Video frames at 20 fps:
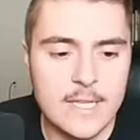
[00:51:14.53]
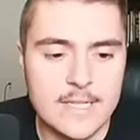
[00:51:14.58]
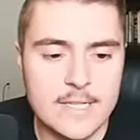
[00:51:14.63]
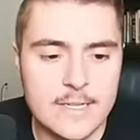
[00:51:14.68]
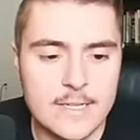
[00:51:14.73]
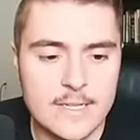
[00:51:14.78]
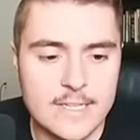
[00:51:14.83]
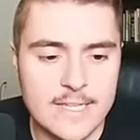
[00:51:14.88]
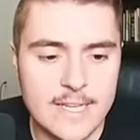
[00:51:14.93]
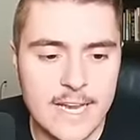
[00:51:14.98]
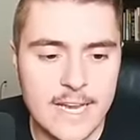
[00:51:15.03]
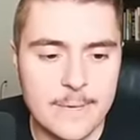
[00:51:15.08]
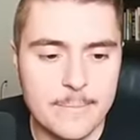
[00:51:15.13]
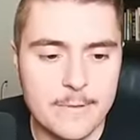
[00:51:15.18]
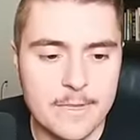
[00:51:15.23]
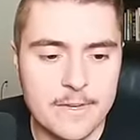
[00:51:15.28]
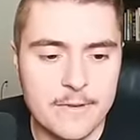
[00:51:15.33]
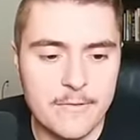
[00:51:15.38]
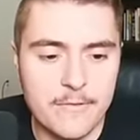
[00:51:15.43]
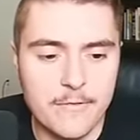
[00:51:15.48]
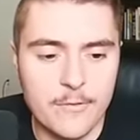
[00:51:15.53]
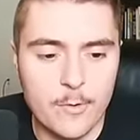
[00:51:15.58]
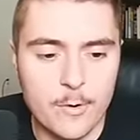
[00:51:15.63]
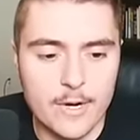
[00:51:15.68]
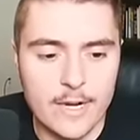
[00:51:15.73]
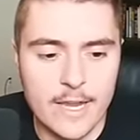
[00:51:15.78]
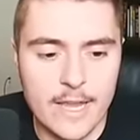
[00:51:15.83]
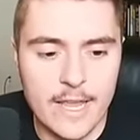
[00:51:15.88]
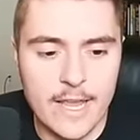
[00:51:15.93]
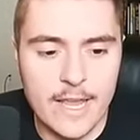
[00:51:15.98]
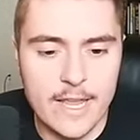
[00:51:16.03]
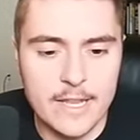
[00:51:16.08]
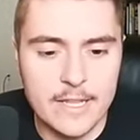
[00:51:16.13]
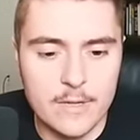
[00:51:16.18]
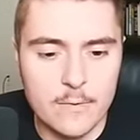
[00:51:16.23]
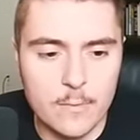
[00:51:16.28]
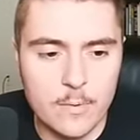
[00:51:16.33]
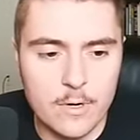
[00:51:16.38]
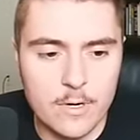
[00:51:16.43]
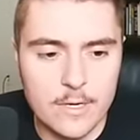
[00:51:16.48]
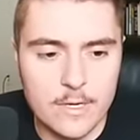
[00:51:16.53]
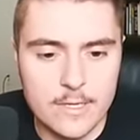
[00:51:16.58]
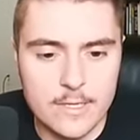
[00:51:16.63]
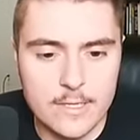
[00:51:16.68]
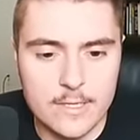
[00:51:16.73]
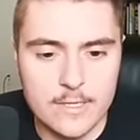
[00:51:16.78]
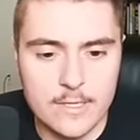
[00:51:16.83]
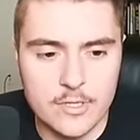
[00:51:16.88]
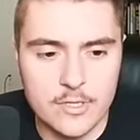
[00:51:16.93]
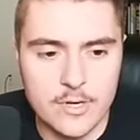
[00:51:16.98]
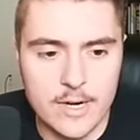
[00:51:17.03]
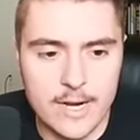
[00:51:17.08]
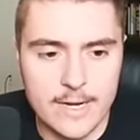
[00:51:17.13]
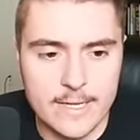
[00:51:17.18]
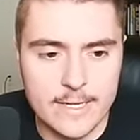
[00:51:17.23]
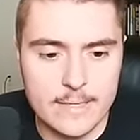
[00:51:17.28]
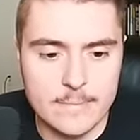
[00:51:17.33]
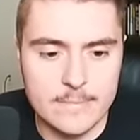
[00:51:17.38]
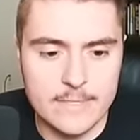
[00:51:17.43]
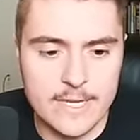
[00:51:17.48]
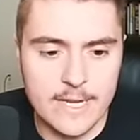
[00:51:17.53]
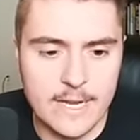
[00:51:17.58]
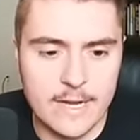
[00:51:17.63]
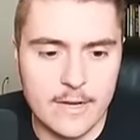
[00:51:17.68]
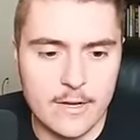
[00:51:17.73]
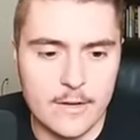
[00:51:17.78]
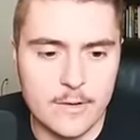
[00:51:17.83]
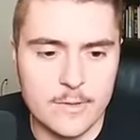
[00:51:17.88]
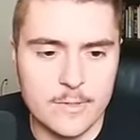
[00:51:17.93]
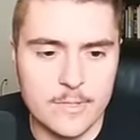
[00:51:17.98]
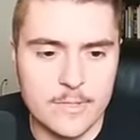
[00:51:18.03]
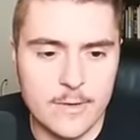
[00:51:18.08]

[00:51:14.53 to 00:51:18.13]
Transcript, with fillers: It's an assignment for anyone to track him down,